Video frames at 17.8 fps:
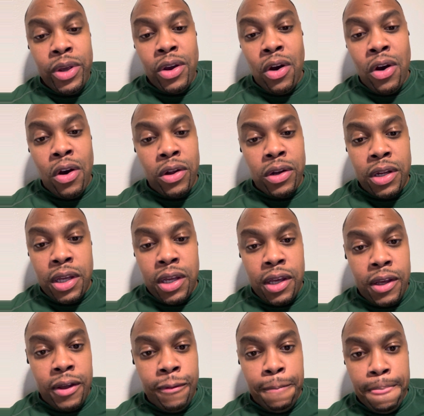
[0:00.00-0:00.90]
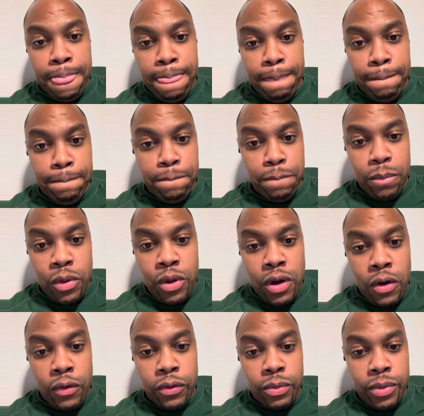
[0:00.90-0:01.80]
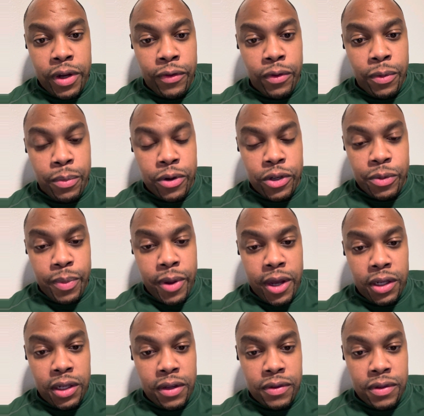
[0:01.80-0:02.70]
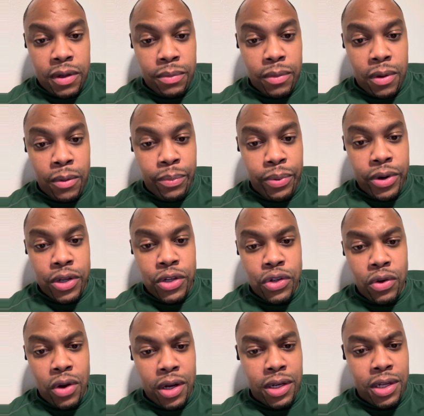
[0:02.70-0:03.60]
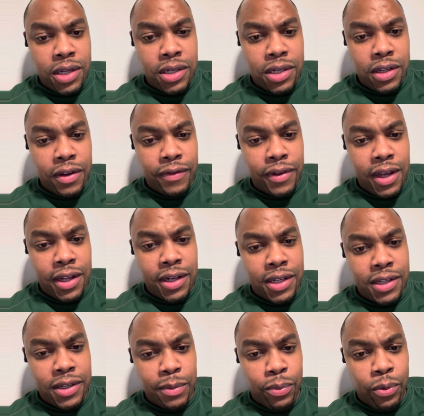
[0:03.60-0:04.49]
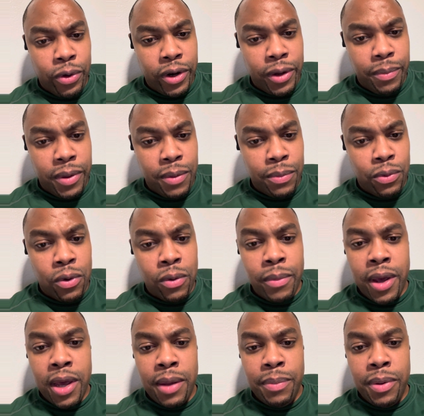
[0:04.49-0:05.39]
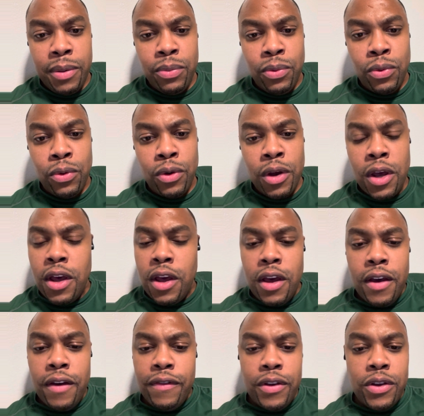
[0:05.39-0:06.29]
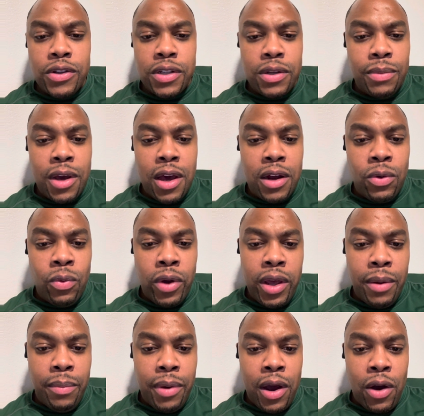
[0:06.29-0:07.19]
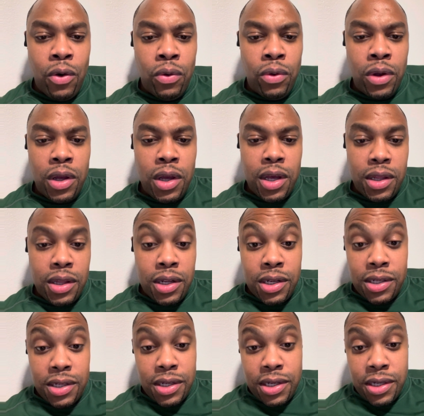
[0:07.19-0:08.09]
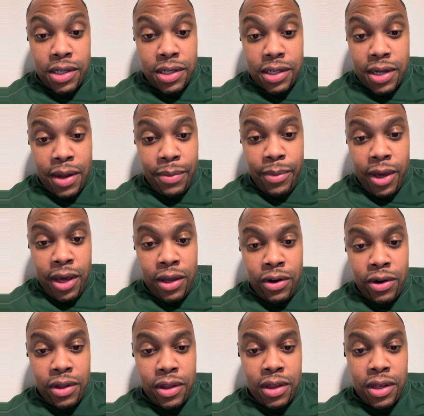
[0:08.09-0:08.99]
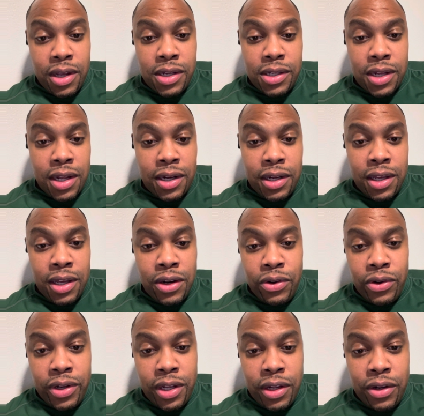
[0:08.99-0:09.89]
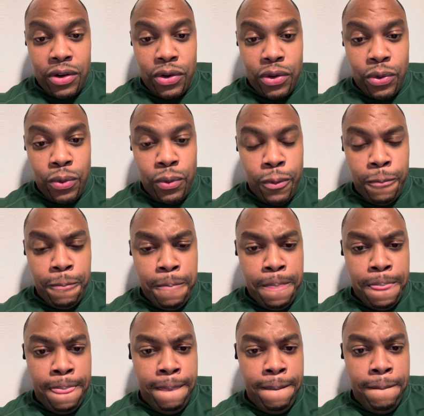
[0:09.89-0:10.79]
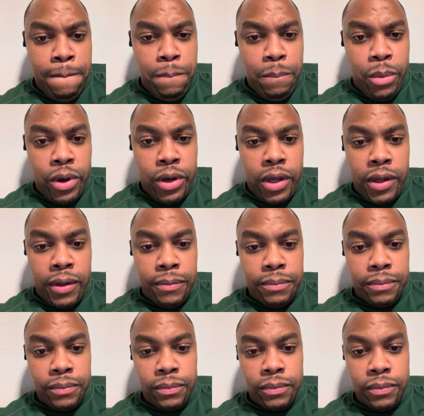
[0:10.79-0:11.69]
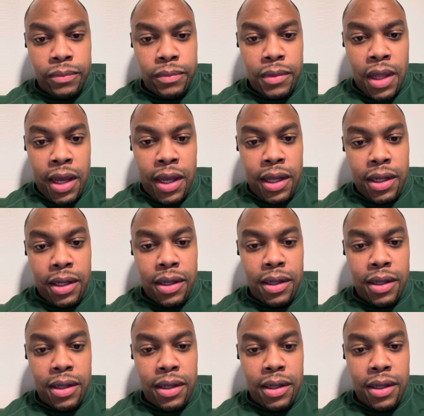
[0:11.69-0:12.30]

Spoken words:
all did, from different perspectives. I'm pretty sure I did stuff that disappointed people or made people feel some kind of way about the decisions I made or things I did or didn't do. But like,